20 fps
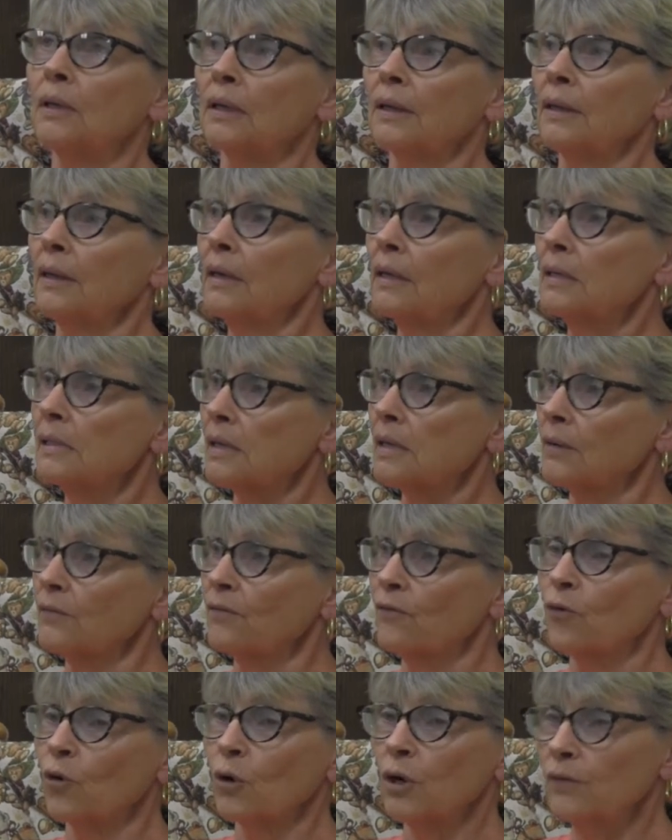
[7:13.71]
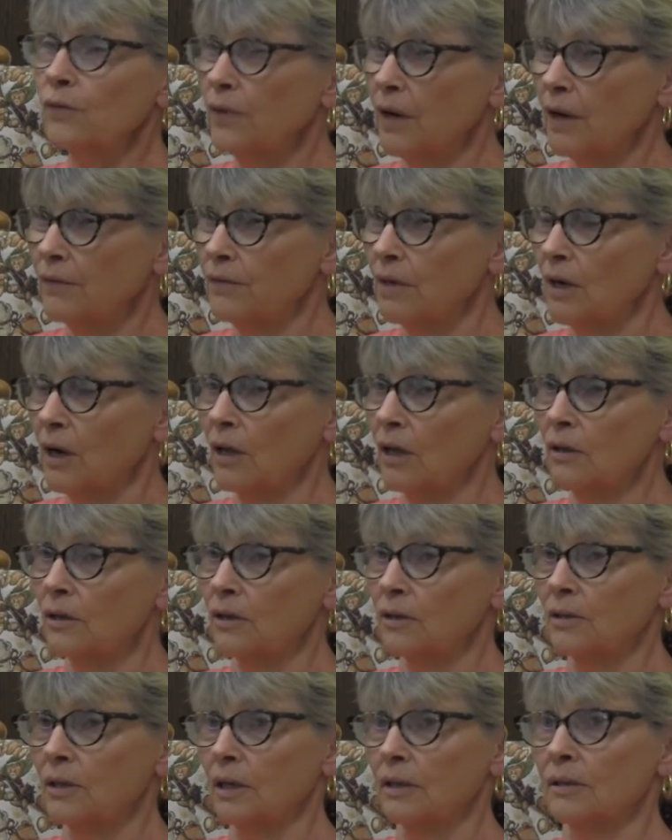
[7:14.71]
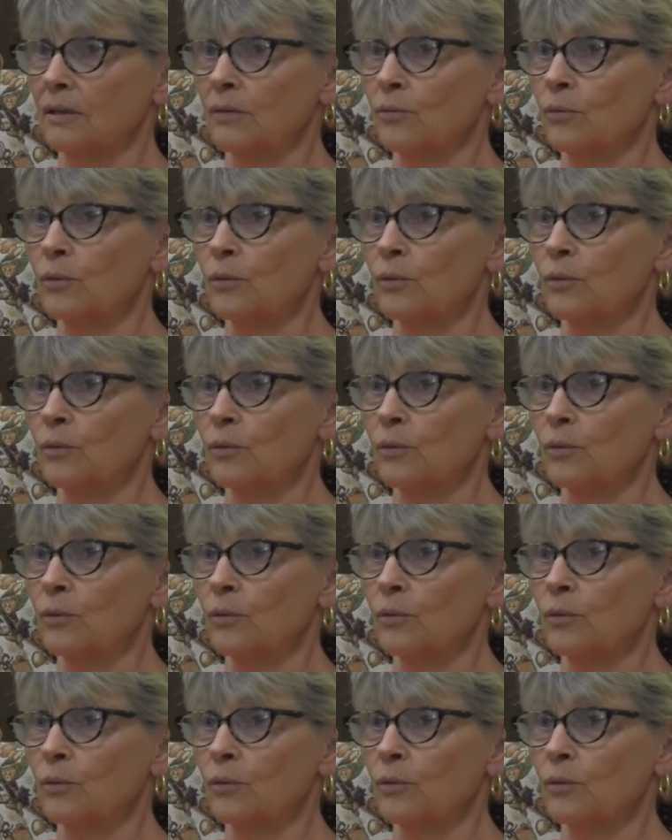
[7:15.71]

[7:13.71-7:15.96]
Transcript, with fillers: I think he said, of $45 at the